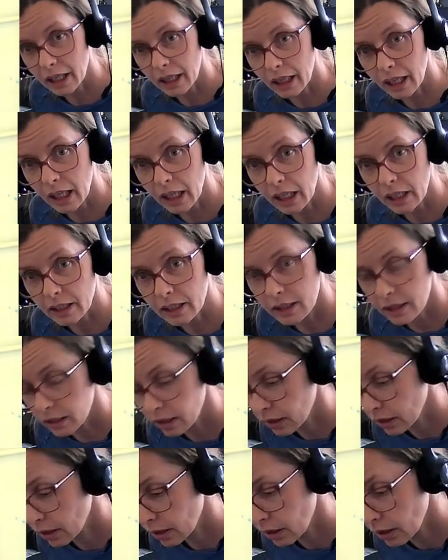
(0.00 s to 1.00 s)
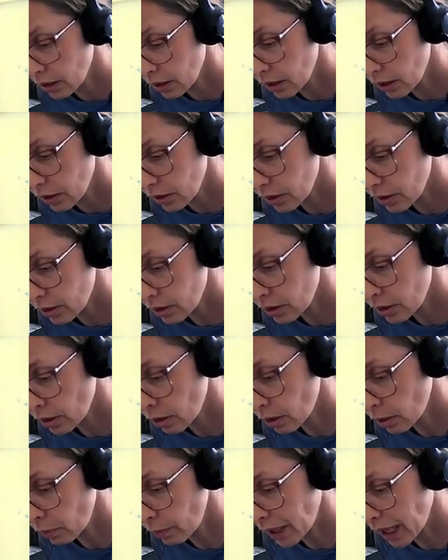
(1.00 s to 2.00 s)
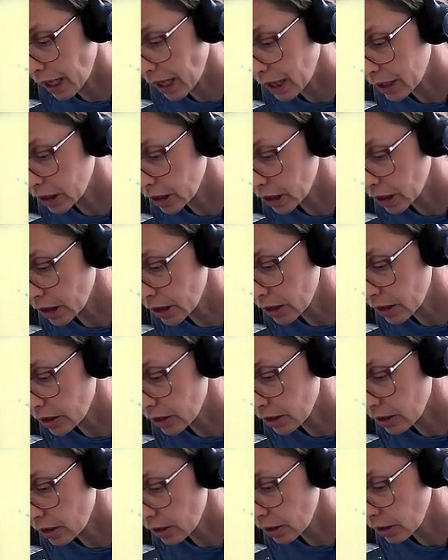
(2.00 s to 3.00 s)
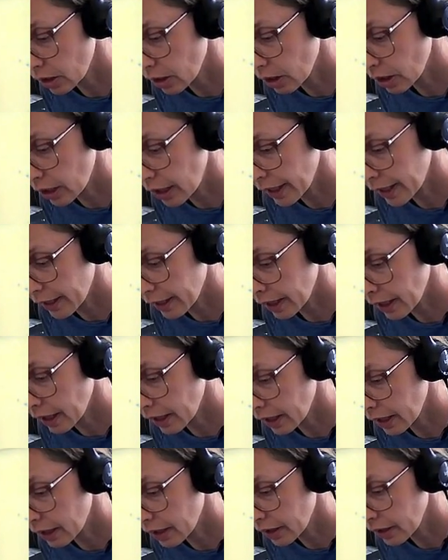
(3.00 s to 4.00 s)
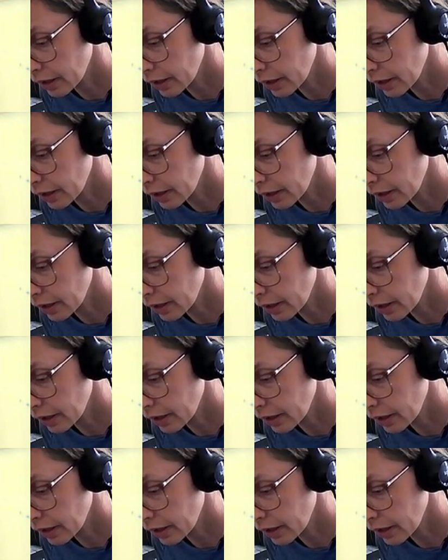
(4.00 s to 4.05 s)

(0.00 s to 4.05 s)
these snow patches look like they're